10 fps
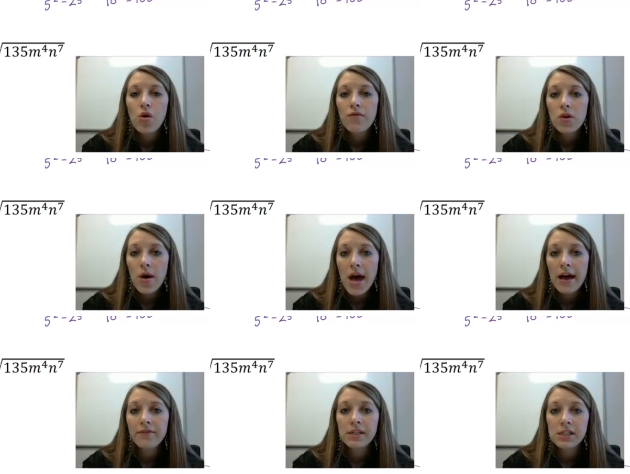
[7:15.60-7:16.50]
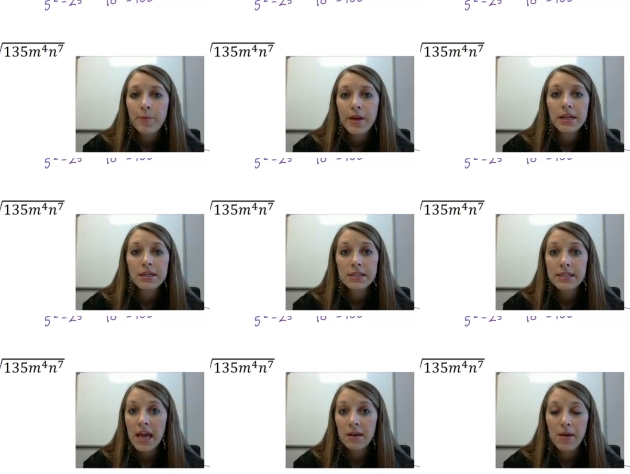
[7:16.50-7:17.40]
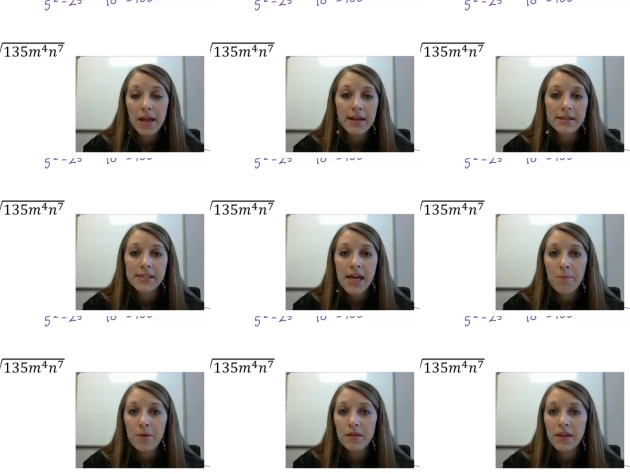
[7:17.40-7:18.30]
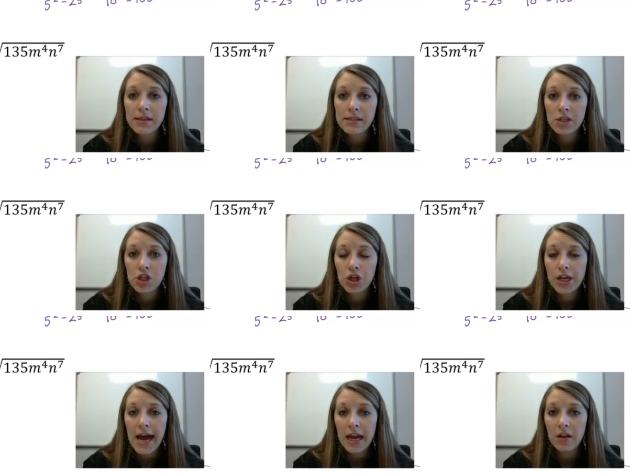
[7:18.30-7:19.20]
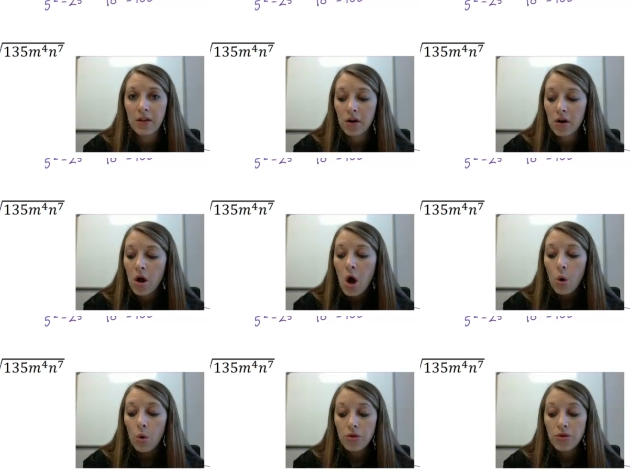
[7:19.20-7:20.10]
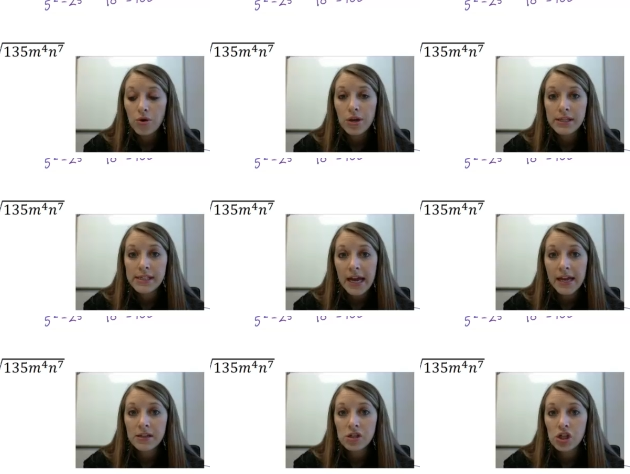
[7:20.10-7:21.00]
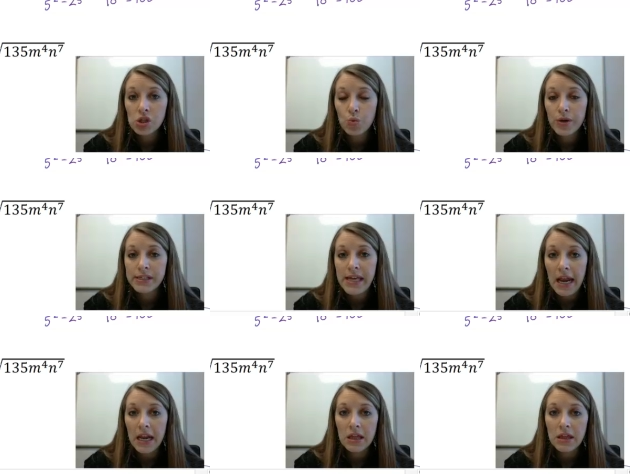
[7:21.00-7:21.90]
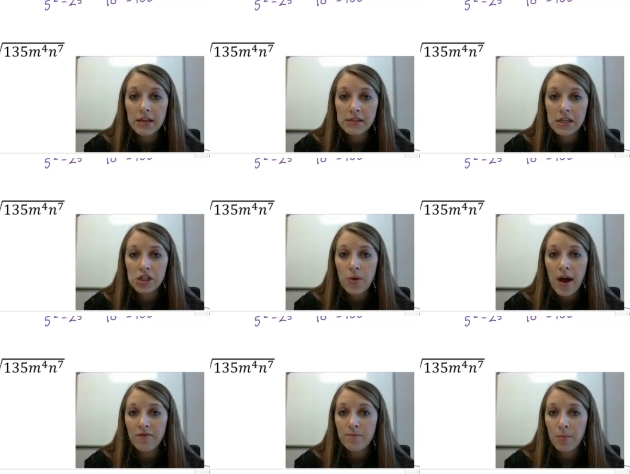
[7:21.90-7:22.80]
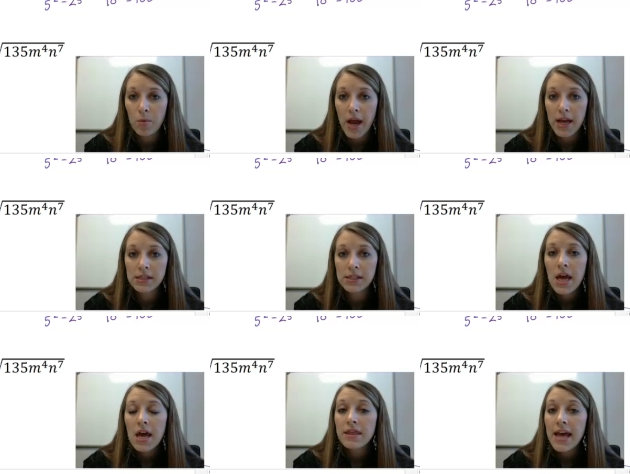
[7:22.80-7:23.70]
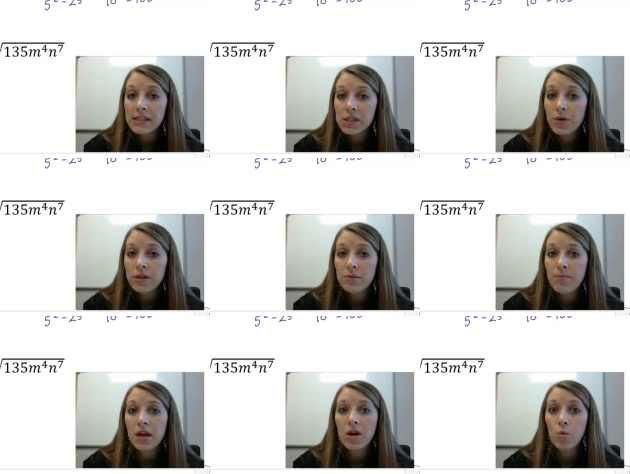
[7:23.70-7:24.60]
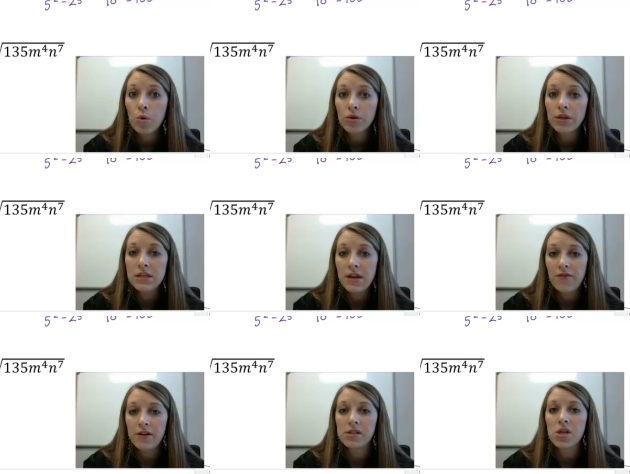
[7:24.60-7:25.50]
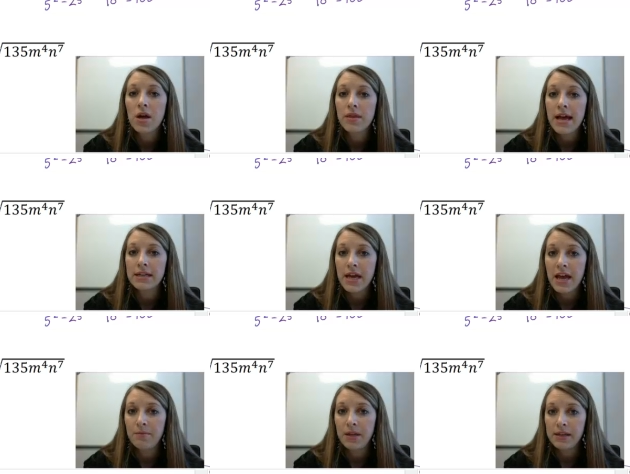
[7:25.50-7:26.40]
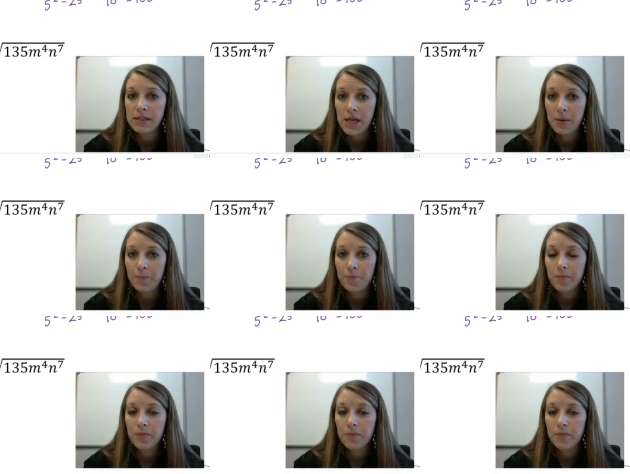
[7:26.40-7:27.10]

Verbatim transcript: So if you have to spend 10 minutes typing things into your calculator or 30 seconds just reciting things that you have memorized, that's going to make a world of difference on that timed exam.